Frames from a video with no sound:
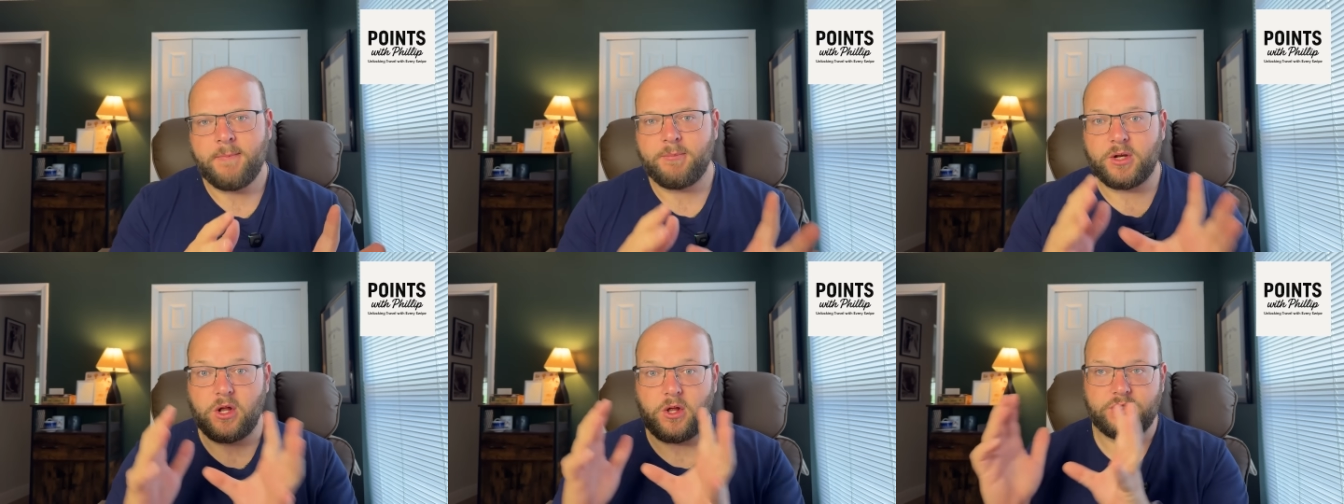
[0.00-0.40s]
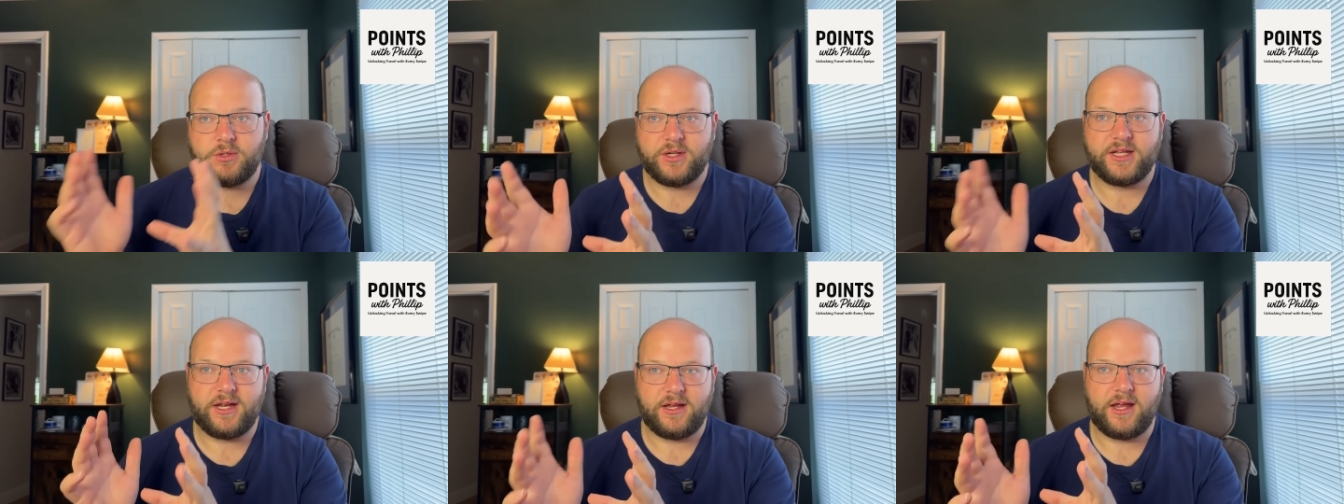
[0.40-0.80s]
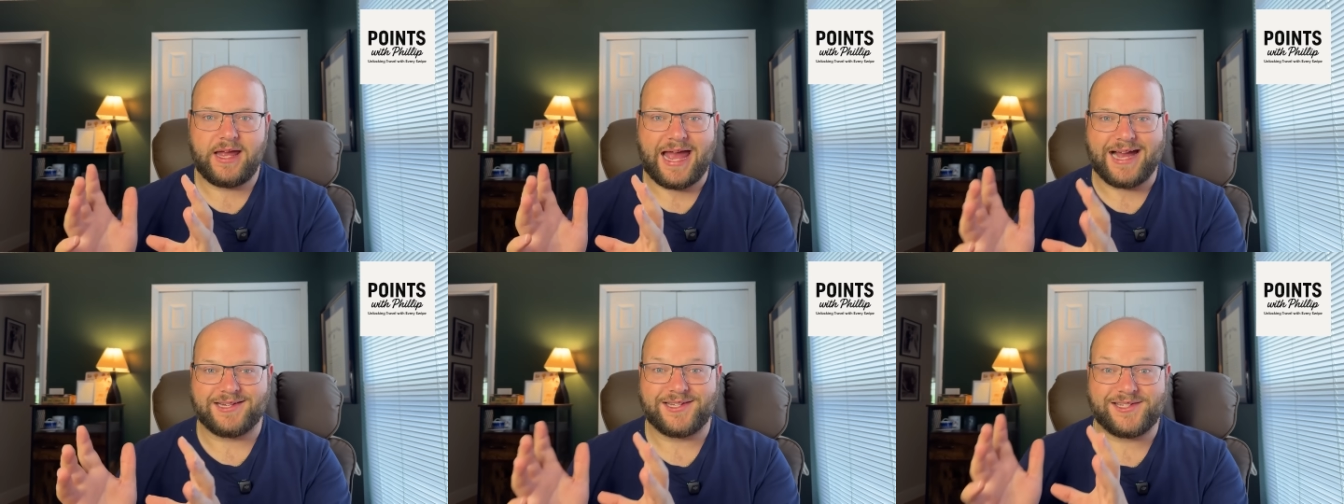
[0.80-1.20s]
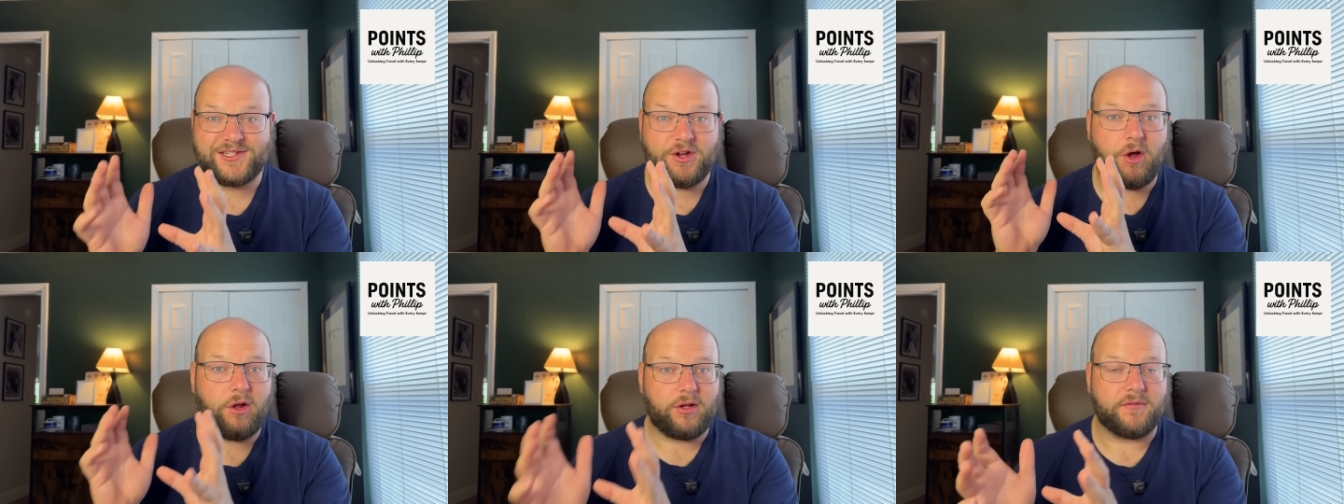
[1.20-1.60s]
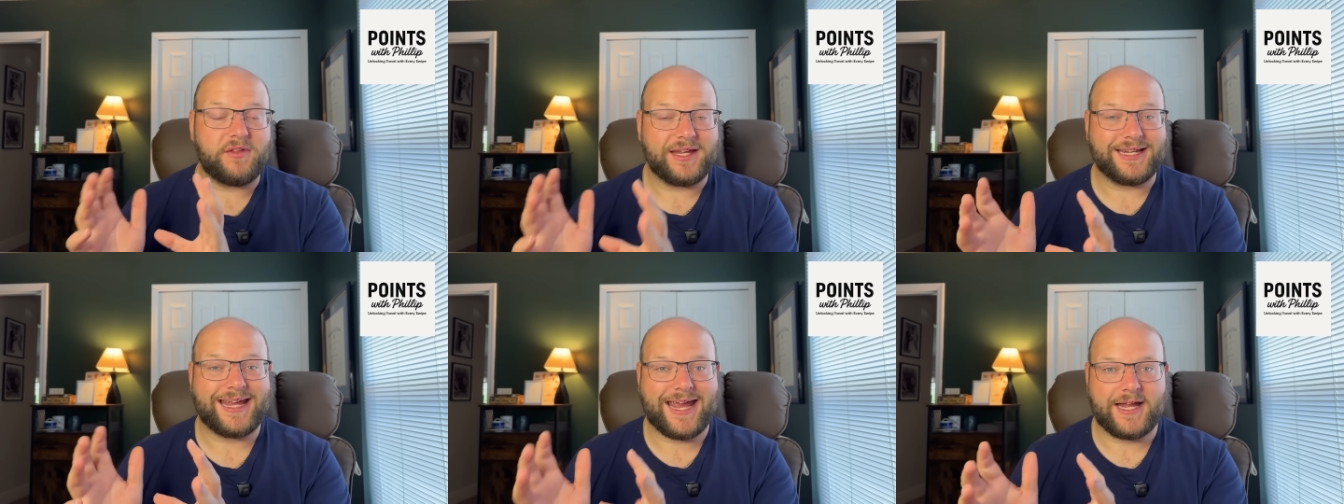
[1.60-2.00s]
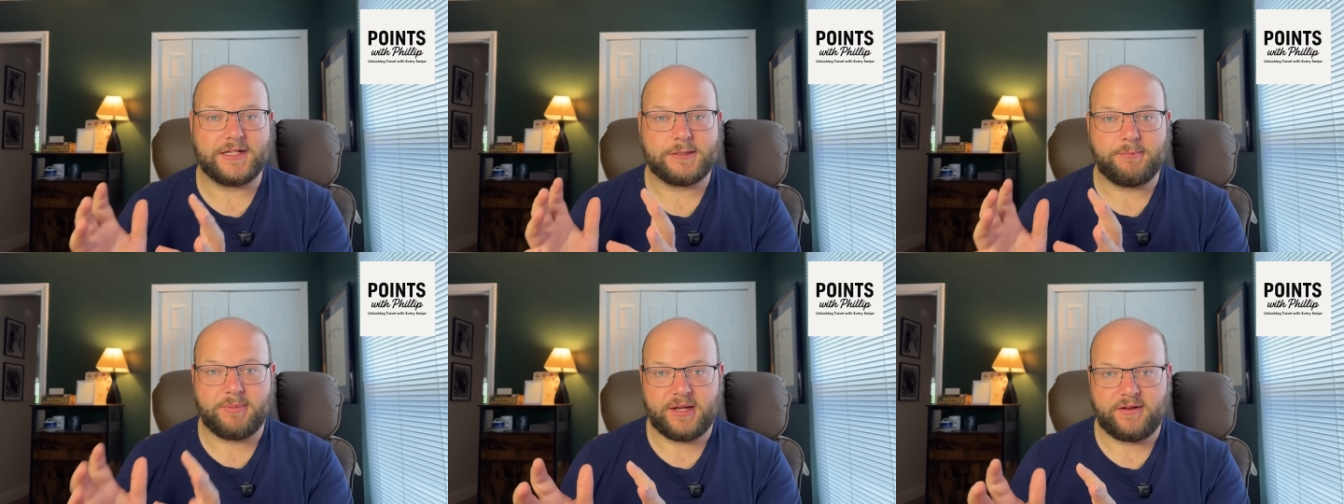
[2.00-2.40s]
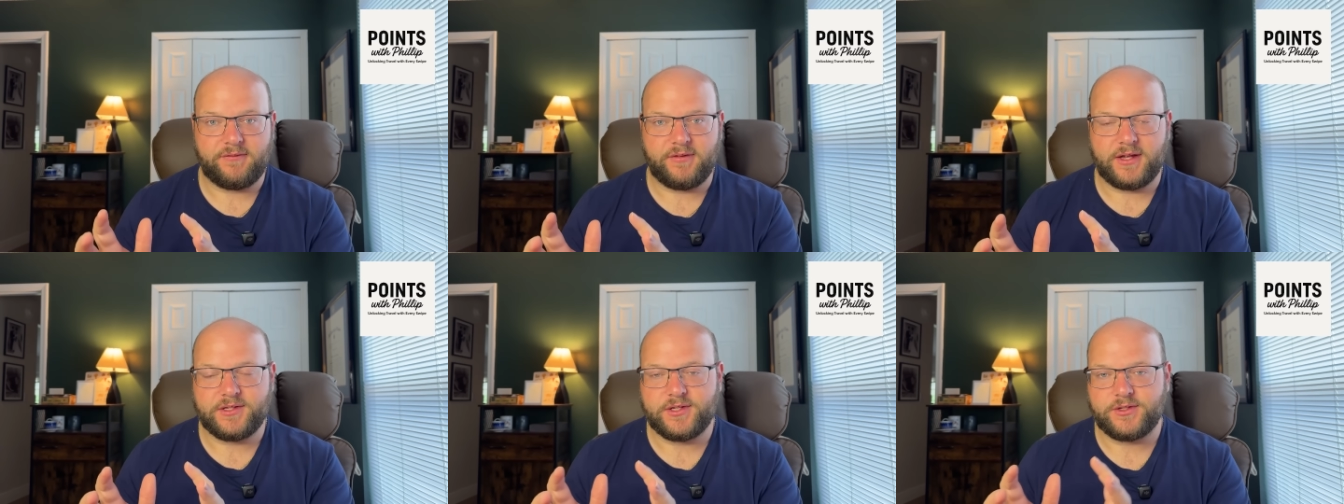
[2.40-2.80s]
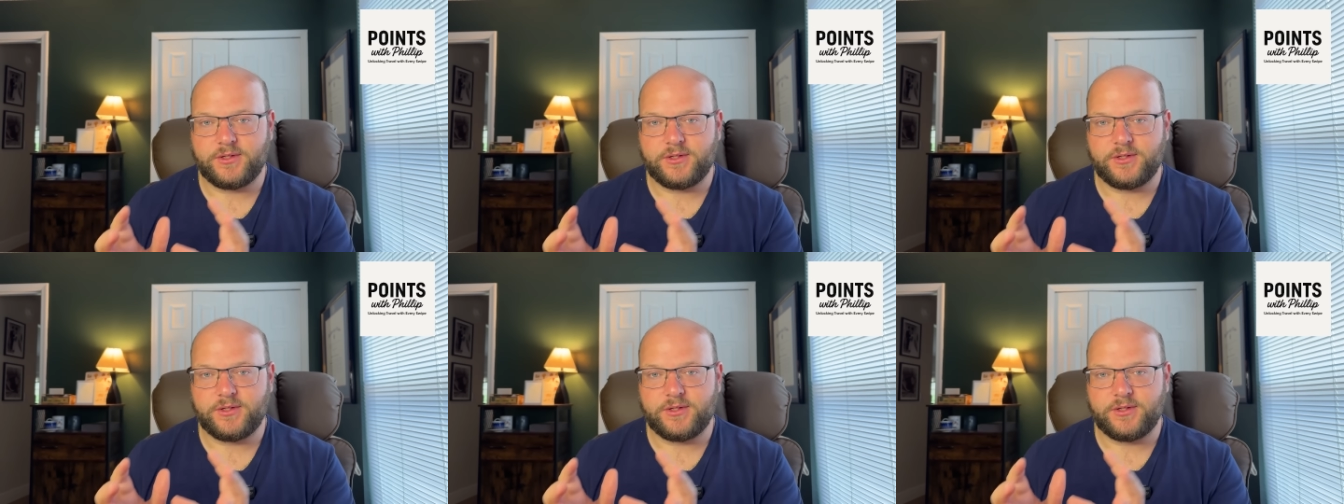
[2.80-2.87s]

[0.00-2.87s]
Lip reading: but also get access to all of the enhanced benefits.